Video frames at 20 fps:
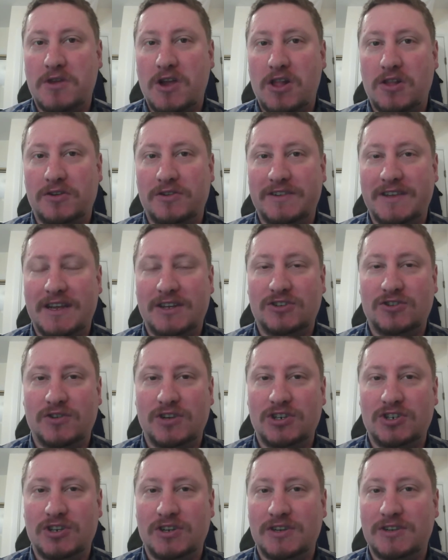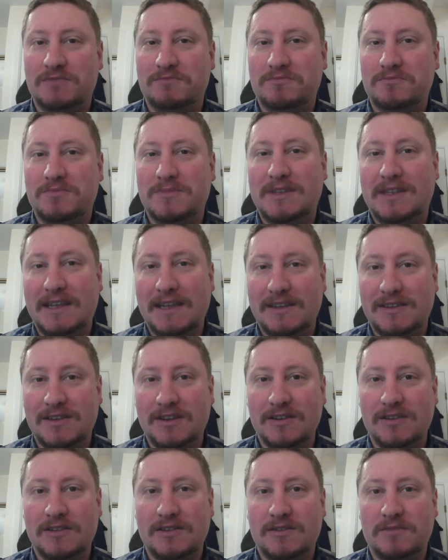Color saturation is
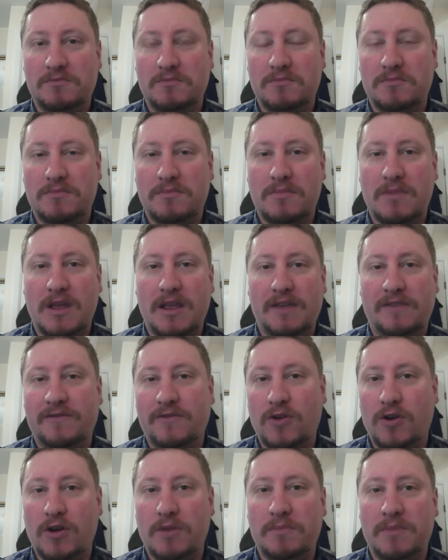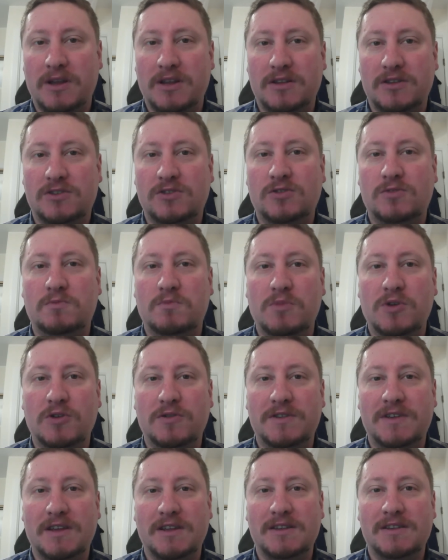decent, if not a bit
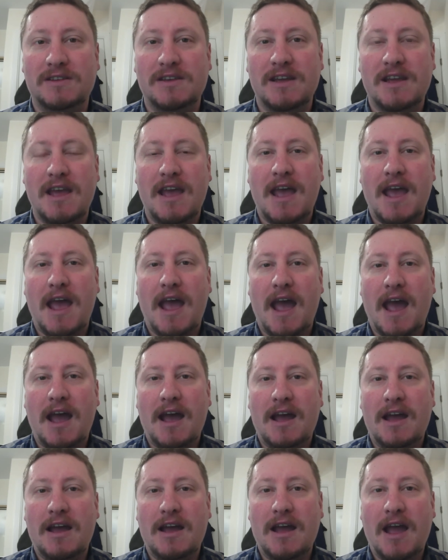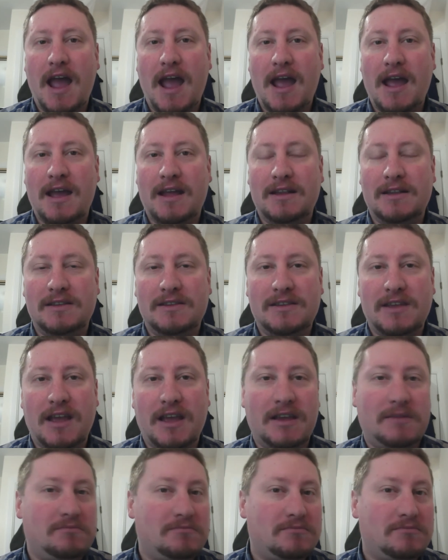muted, and I